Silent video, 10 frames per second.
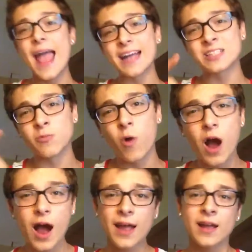X and
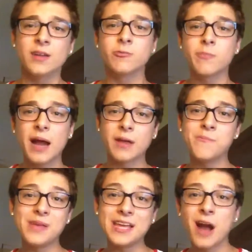Y reminded
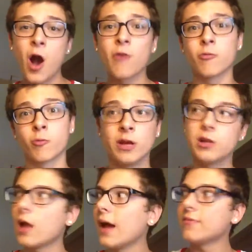me of real
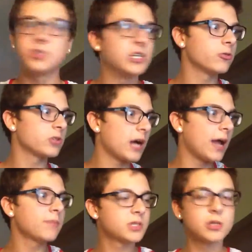life
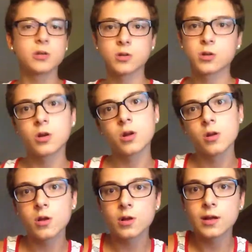genotypes.
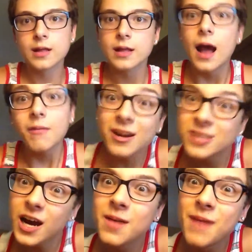I'm not
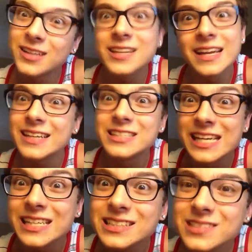talking about skinny
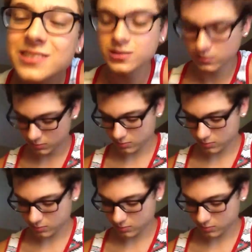jeans.